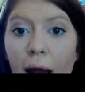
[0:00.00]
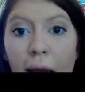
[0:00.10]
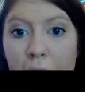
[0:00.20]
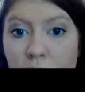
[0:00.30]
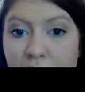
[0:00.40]

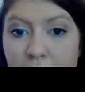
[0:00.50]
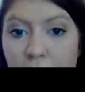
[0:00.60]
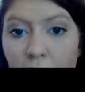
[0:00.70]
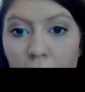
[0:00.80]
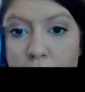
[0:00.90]
I use it
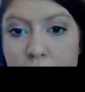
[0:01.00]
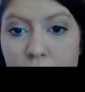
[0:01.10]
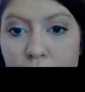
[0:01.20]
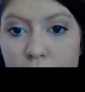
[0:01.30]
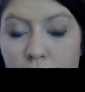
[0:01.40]

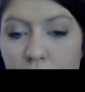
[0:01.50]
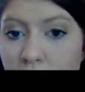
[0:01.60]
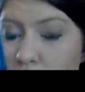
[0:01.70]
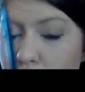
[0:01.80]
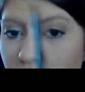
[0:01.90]
to
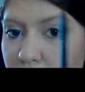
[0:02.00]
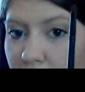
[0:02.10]
smudge